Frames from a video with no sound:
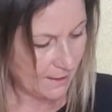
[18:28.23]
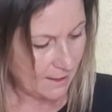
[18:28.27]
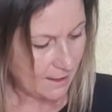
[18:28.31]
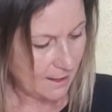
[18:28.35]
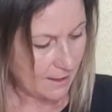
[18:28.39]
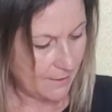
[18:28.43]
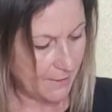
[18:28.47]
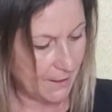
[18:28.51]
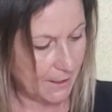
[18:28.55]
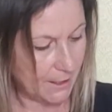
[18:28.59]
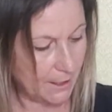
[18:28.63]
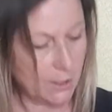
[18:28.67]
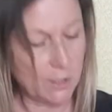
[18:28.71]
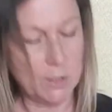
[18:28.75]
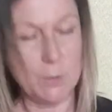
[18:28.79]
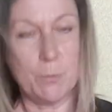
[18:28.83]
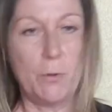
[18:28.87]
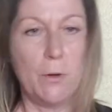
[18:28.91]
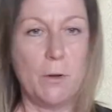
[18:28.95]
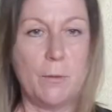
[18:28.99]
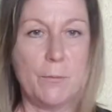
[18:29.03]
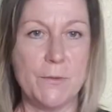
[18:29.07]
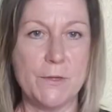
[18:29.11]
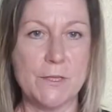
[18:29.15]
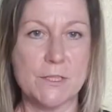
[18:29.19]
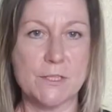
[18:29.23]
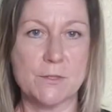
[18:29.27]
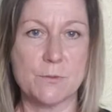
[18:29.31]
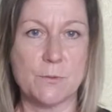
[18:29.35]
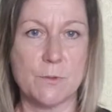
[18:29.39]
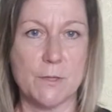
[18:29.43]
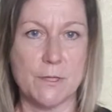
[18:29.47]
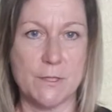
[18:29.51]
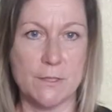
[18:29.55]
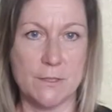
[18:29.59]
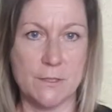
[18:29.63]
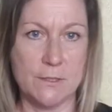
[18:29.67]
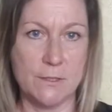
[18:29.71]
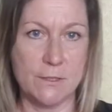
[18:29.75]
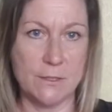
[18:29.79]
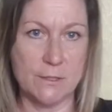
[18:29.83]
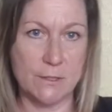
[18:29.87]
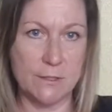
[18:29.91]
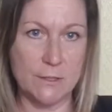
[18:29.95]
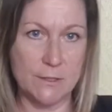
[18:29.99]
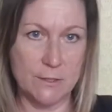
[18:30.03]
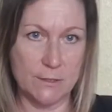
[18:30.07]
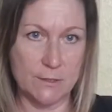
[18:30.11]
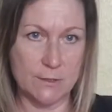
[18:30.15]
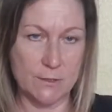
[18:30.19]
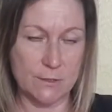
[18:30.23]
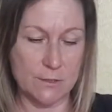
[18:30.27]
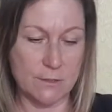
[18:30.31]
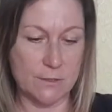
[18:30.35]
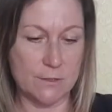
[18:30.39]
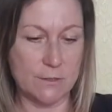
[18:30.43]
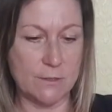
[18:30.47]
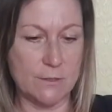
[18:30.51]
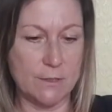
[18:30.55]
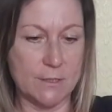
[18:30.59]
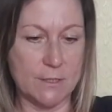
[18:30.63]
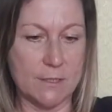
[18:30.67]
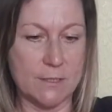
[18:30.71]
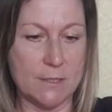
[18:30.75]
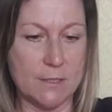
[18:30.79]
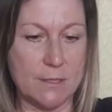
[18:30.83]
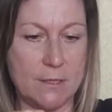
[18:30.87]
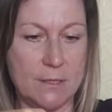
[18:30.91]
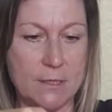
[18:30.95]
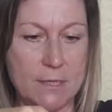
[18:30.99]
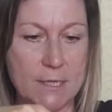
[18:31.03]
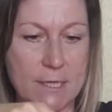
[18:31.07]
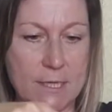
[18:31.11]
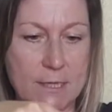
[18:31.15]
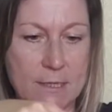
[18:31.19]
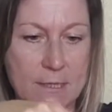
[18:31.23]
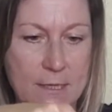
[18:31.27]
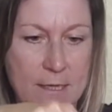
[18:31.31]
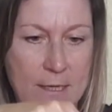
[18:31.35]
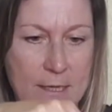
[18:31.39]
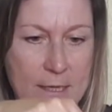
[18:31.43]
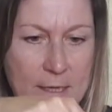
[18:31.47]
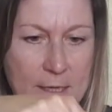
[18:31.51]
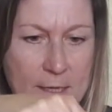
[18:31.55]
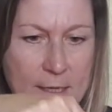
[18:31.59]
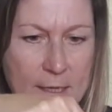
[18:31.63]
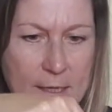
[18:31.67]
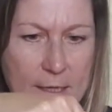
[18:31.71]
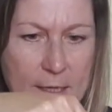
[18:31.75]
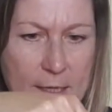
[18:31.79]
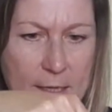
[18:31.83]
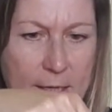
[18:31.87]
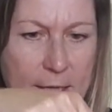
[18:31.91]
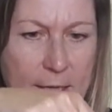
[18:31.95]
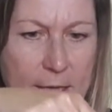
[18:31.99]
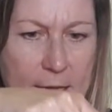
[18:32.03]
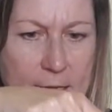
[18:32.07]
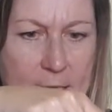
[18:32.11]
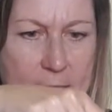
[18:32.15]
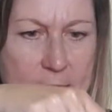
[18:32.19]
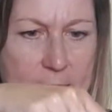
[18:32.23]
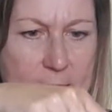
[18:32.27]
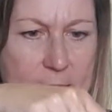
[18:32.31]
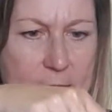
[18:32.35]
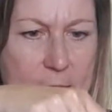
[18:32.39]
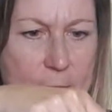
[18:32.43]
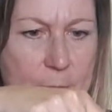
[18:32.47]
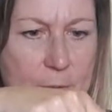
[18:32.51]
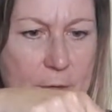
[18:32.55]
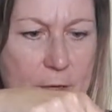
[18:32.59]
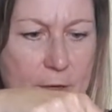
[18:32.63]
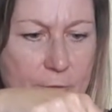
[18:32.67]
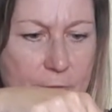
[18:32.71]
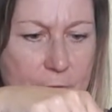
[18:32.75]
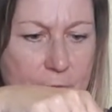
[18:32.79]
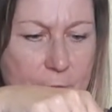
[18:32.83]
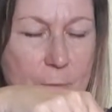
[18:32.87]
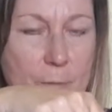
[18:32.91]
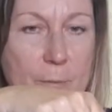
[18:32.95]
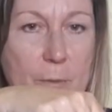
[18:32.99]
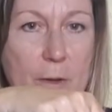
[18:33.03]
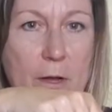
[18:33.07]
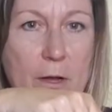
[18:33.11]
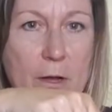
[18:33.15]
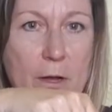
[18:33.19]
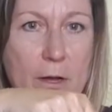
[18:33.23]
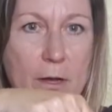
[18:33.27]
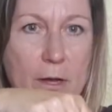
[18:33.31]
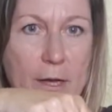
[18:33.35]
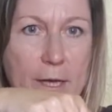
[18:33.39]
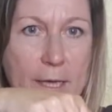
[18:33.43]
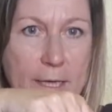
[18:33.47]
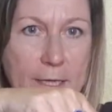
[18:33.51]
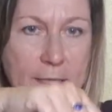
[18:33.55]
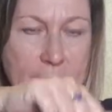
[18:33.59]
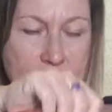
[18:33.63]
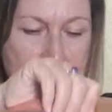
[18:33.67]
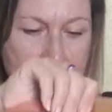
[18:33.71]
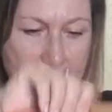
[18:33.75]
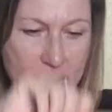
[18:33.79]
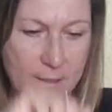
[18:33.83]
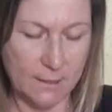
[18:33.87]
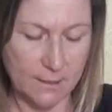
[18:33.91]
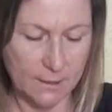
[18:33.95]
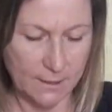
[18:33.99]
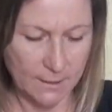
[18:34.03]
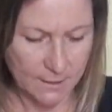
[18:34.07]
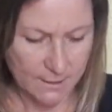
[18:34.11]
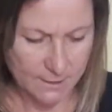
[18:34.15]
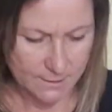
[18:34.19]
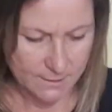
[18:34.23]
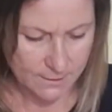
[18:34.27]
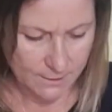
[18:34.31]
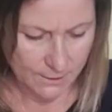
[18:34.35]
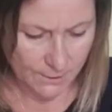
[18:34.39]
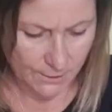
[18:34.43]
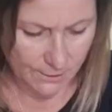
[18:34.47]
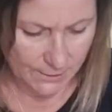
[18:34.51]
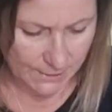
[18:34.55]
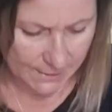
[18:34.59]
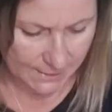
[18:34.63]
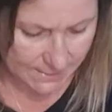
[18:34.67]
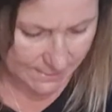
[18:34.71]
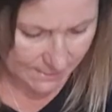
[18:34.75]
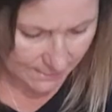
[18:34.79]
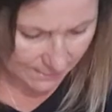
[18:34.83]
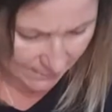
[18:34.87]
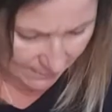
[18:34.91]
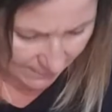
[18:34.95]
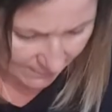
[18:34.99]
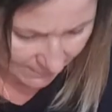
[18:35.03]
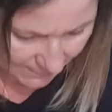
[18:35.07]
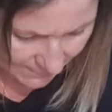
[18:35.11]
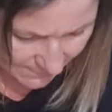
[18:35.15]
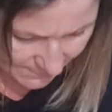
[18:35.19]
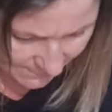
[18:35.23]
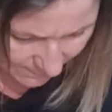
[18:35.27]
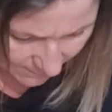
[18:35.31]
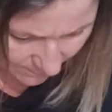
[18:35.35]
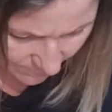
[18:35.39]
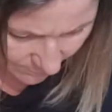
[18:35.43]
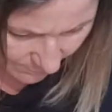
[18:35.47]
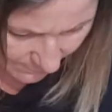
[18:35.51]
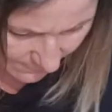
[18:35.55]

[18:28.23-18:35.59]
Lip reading: And then I'm going to pop this one to the side. Again, stapling from behind. So you need to lay that down,